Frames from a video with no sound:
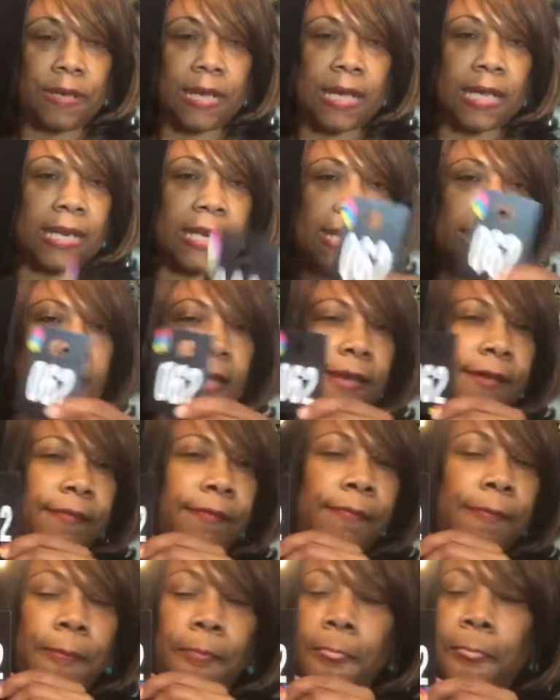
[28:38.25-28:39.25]
in
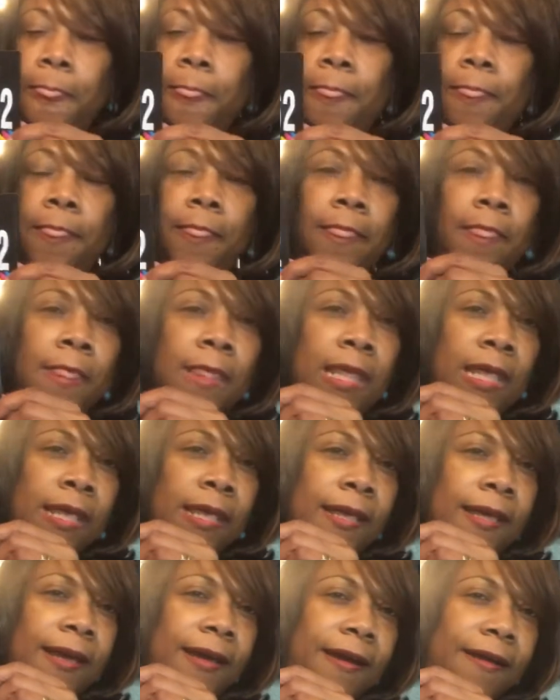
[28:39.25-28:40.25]
glam.
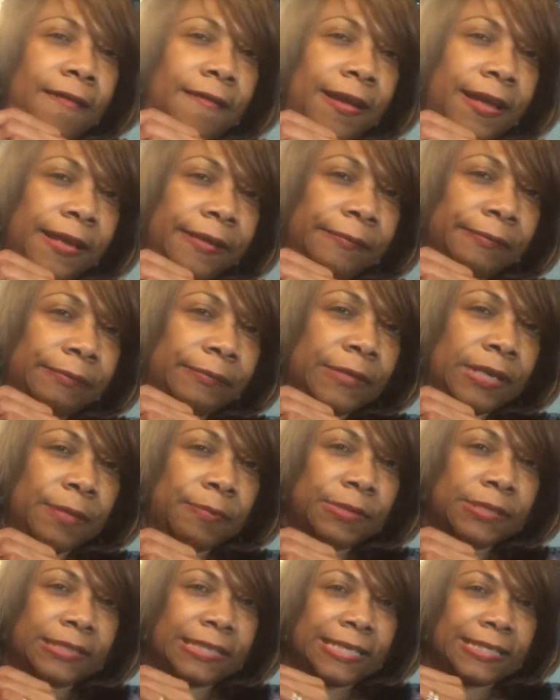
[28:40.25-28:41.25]
All right.
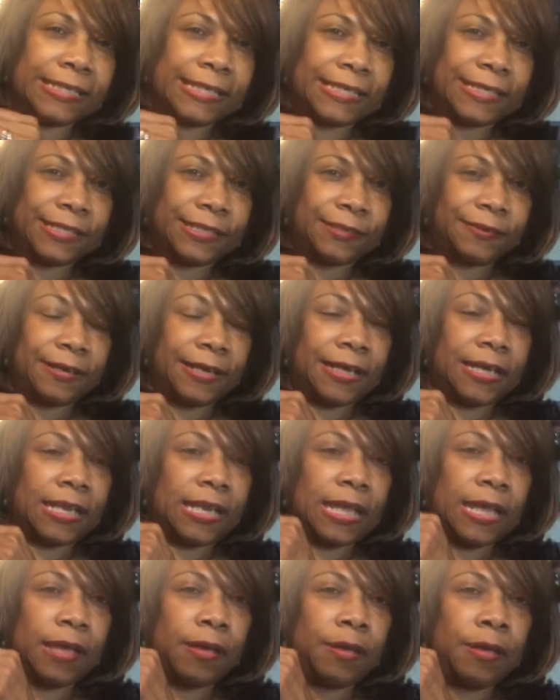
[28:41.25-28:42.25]
Number 62 in
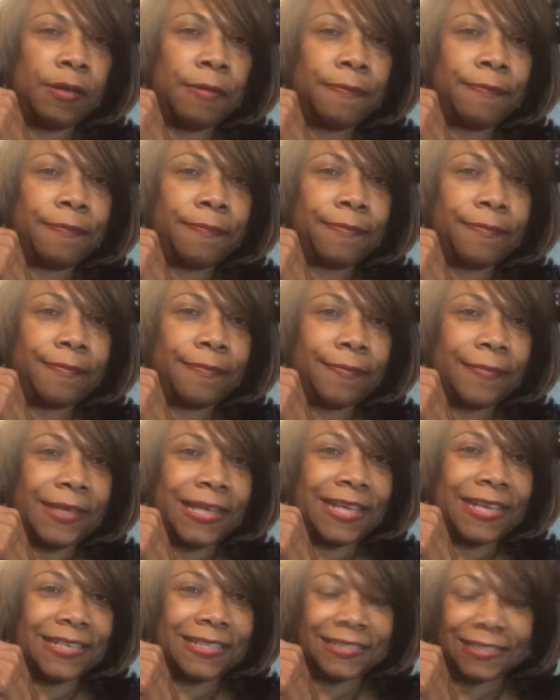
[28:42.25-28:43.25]
glam.
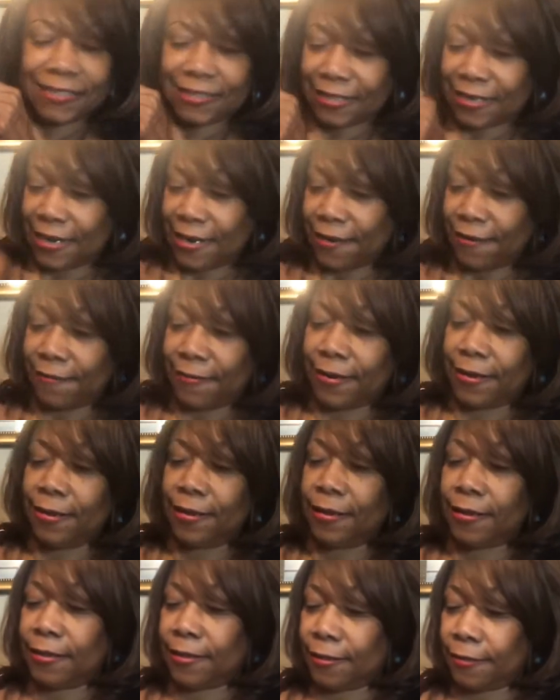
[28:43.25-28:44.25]
All
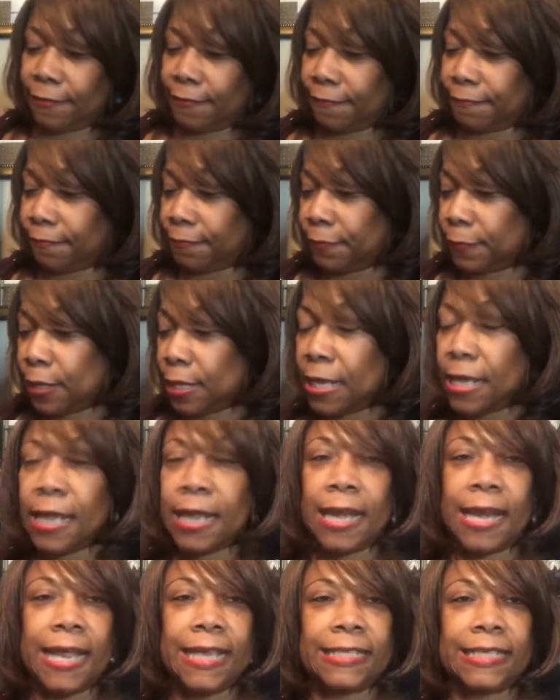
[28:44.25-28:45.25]
right.
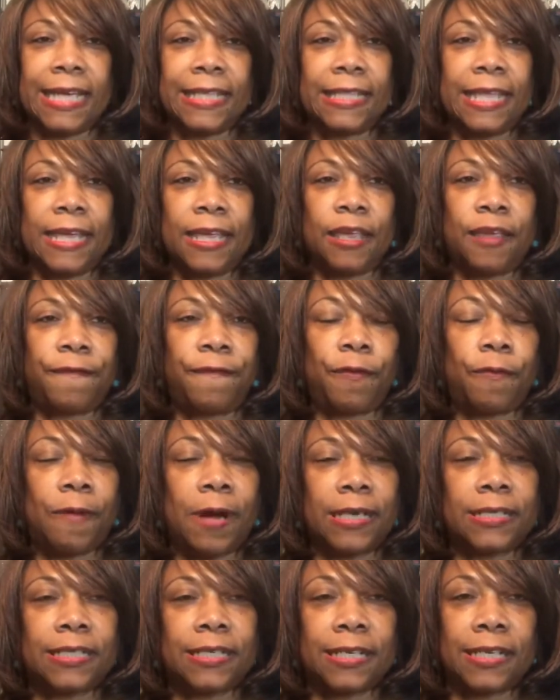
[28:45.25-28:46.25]
Ladies, I thank you for
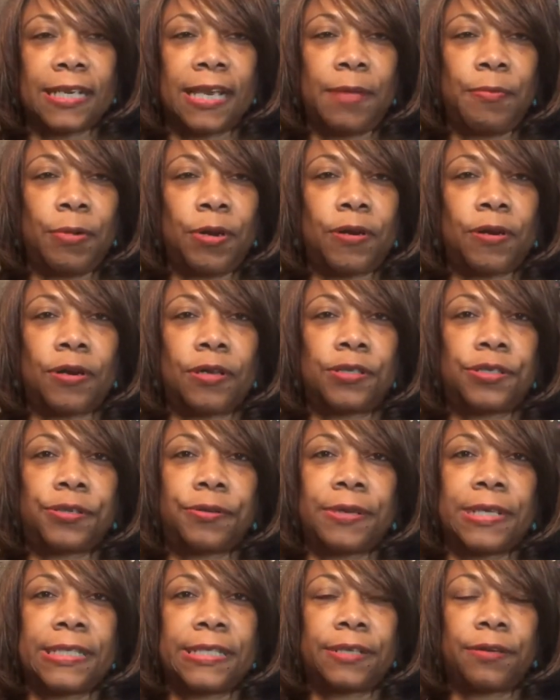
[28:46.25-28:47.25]
watching Glamour Girl
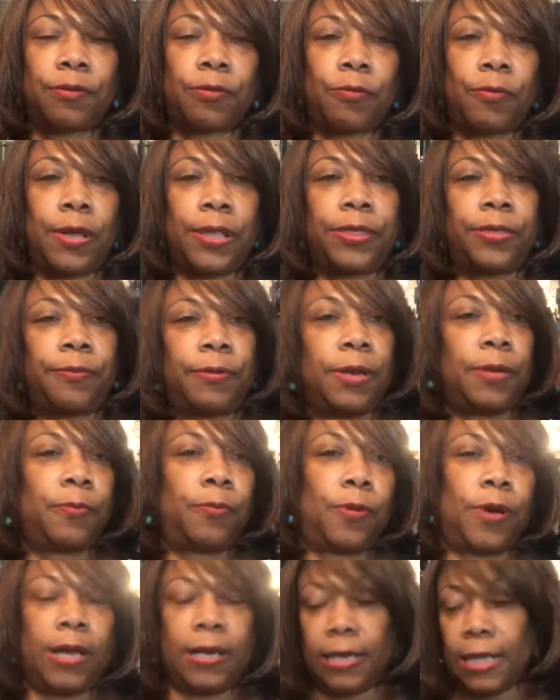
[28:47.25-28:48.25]
Jewelry
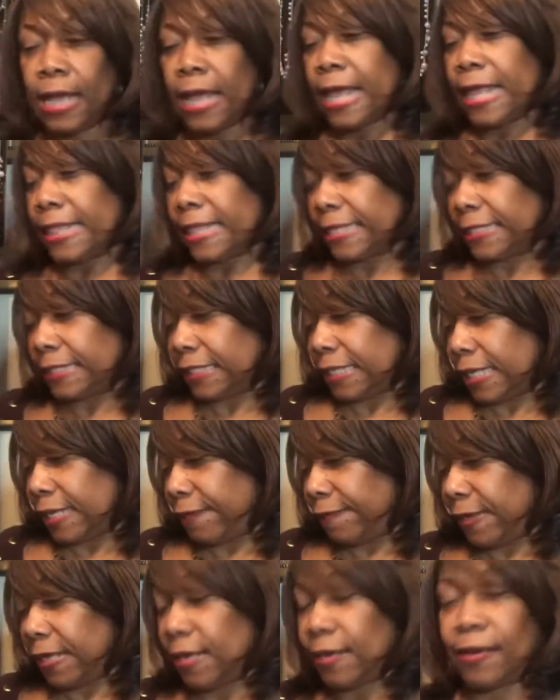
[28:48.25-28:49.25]
0131 this
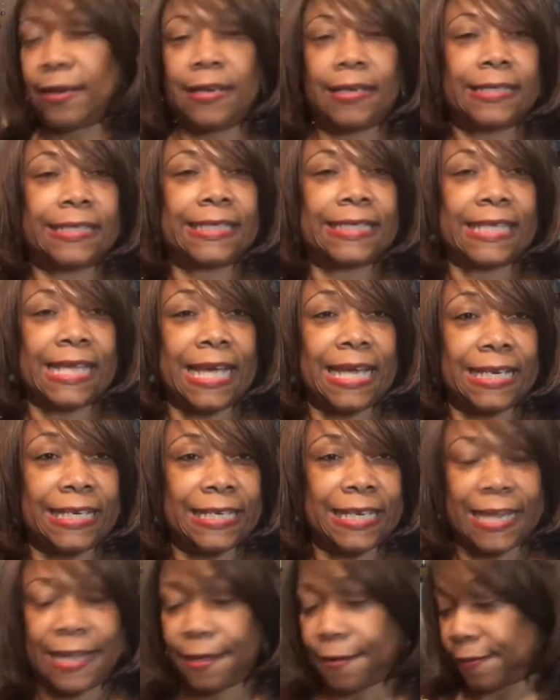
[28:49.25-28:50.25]
evening on the
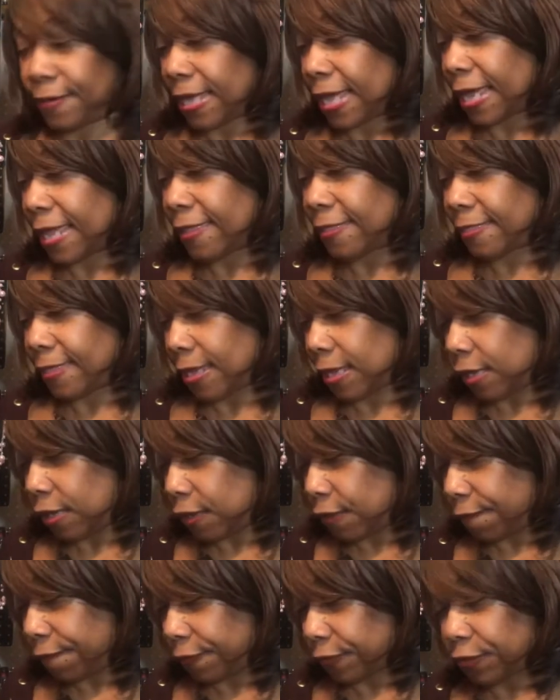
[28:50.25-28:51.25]
Sunday, okay?
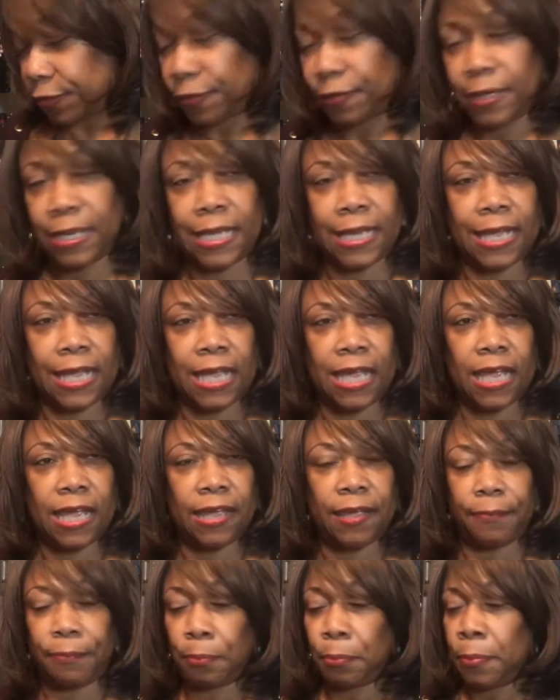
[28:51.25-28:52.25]
Thank you for tuning
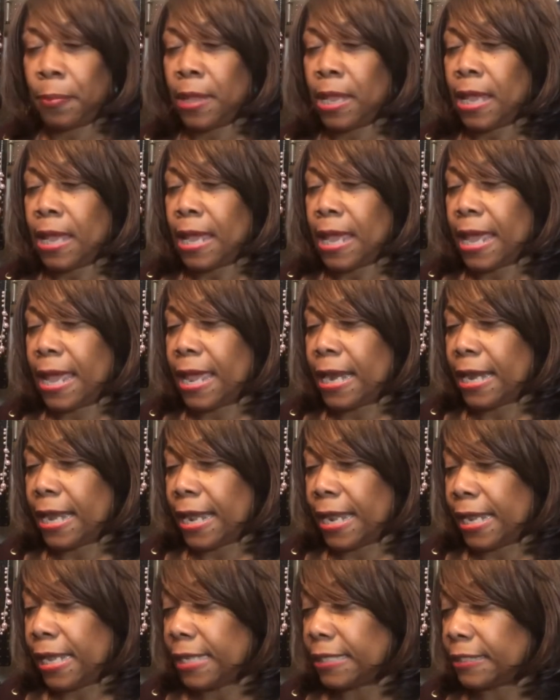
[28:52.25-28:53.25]
in. And
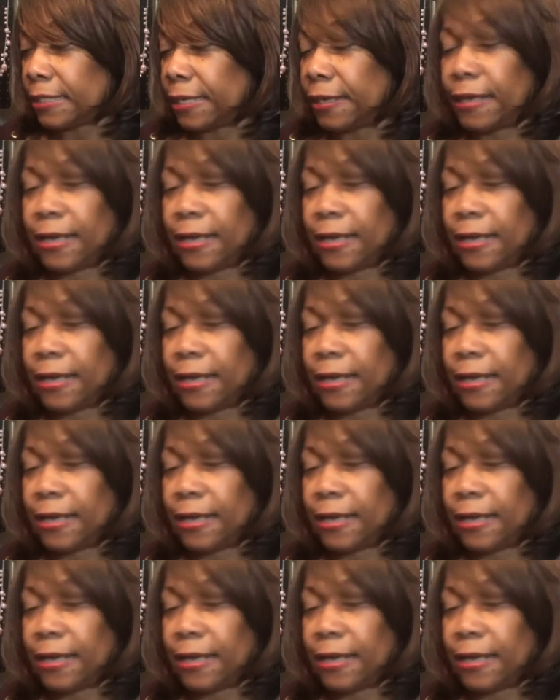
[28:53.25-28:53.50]
ladies,